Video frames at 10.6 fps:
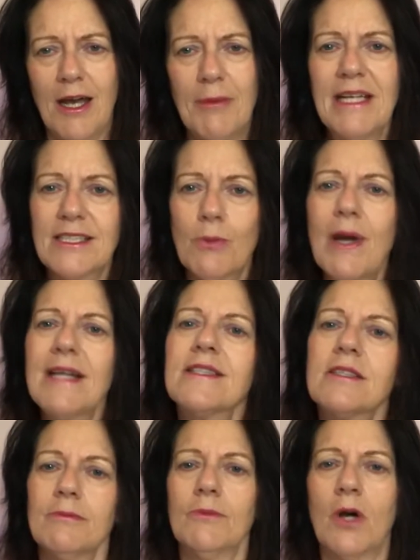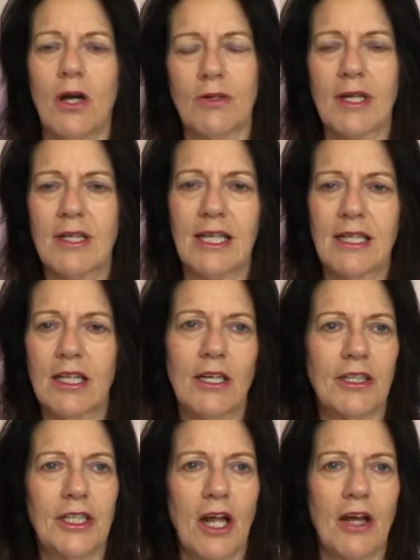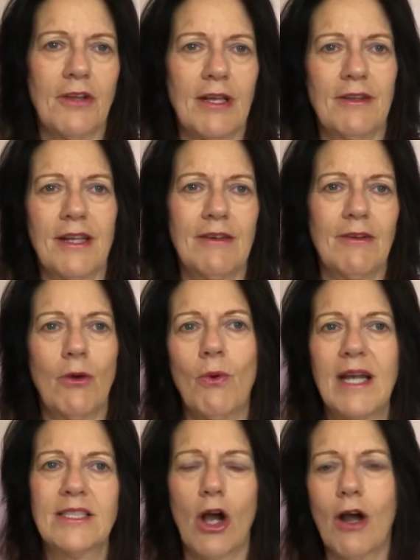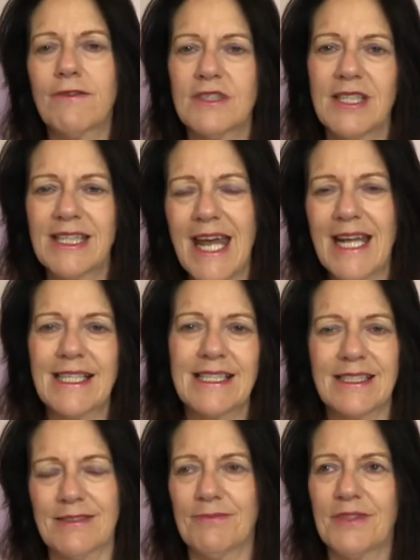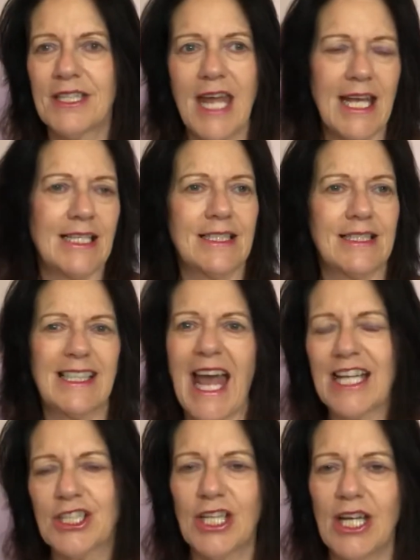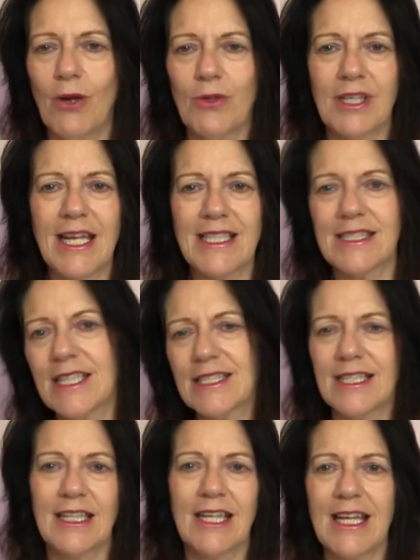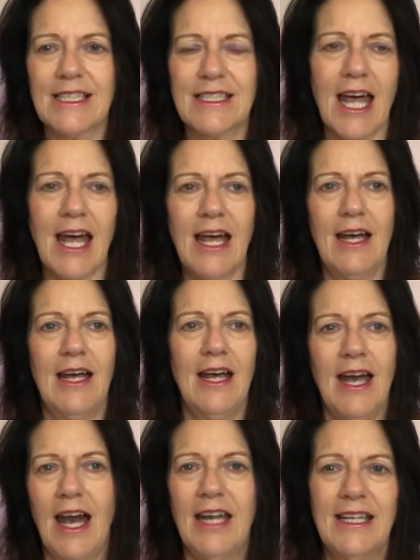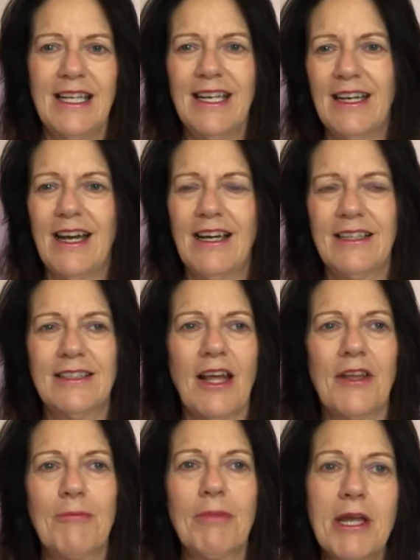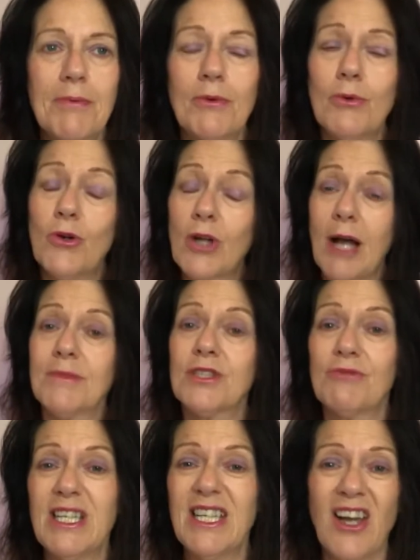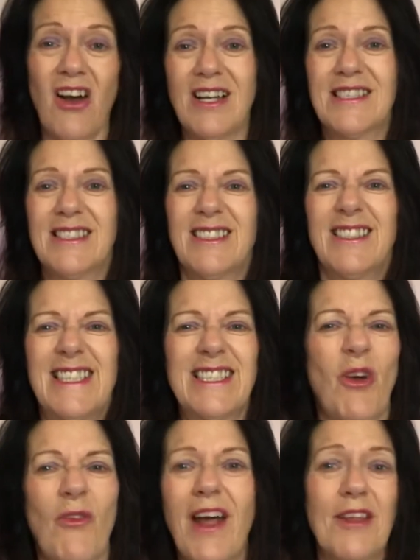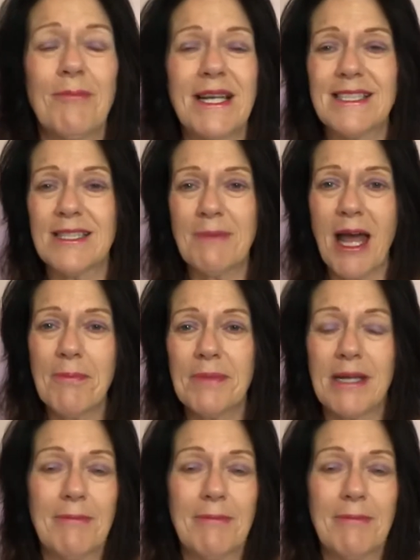But it's the Western world, I think, that they're always after the next gadget or the next this and the next that, and I think people will come to realise that it's not that makes them happy.